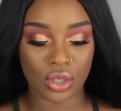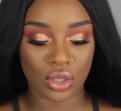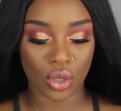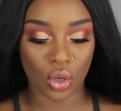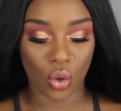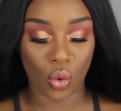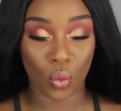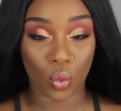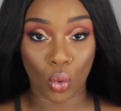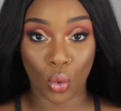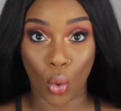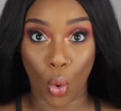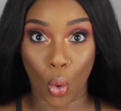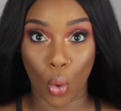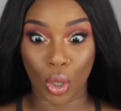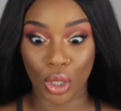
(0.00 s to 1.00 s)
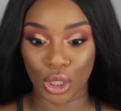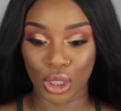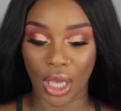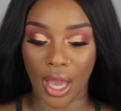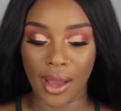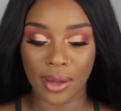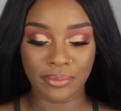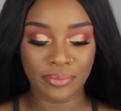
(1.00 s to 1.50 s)
So
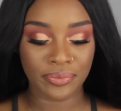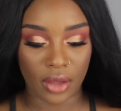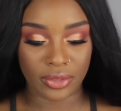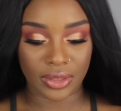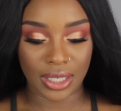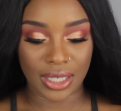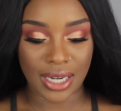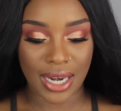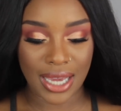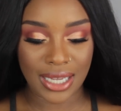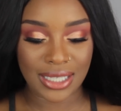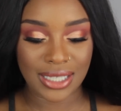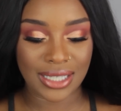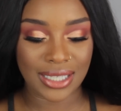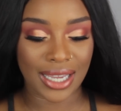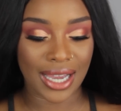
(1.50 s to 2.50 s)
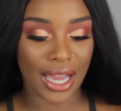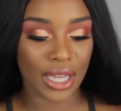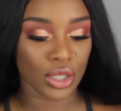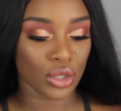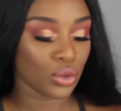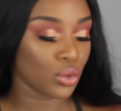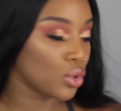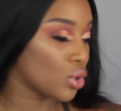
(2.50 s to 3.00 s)
yeah. But the next thing I
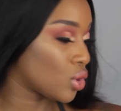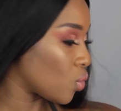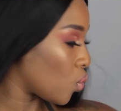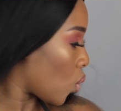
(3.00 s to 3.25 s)
used